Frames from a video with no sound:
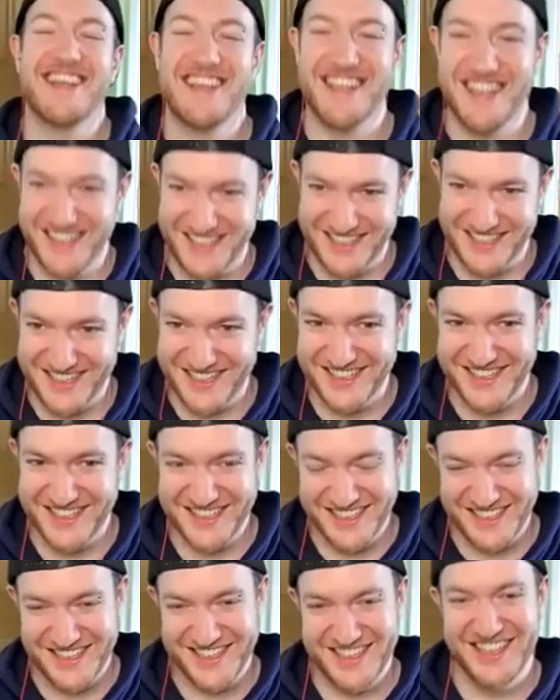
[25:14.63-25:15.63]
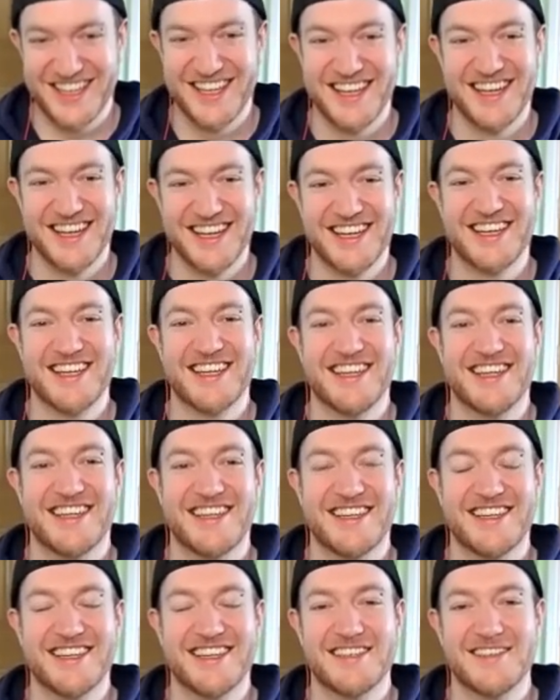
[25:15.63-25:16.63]

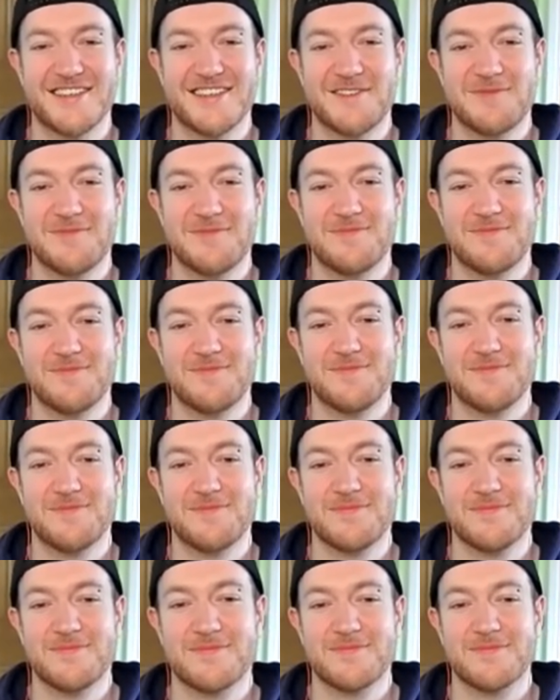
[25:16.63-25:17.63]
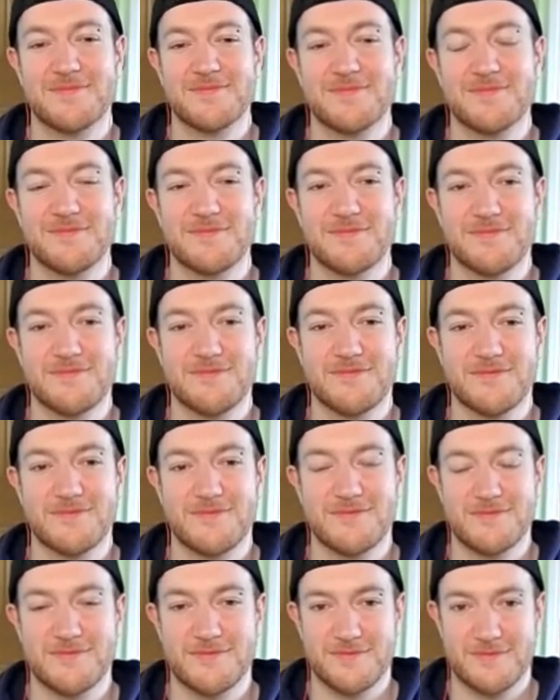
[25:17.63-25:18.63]

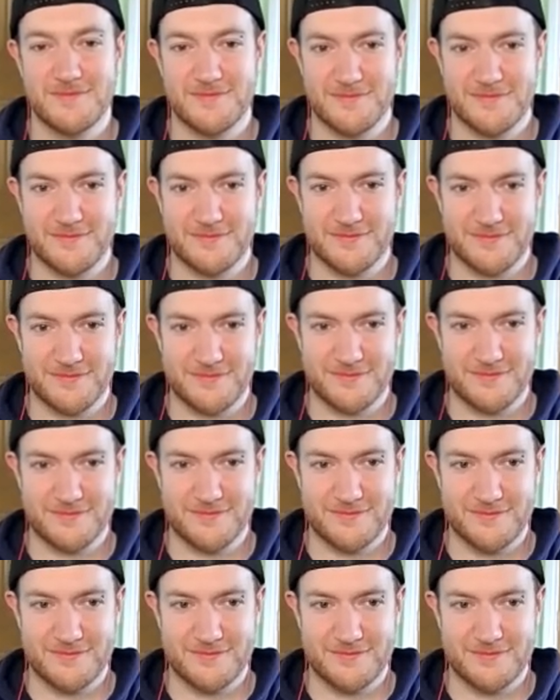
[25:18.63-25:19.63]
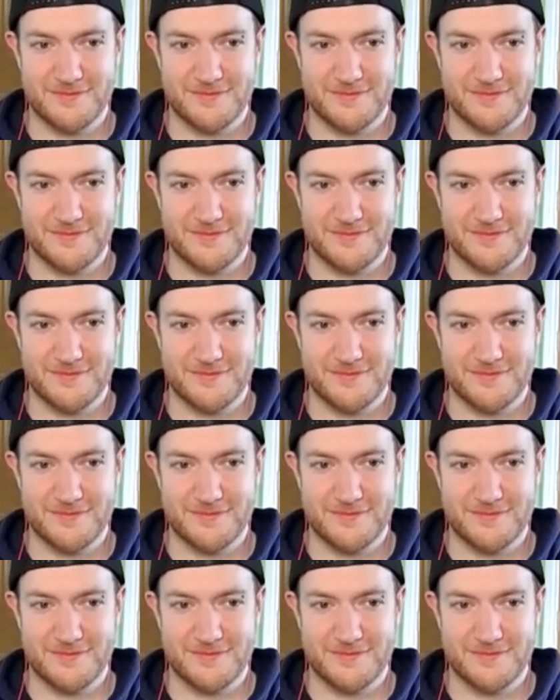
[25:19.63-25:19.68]
This person isn't speaking.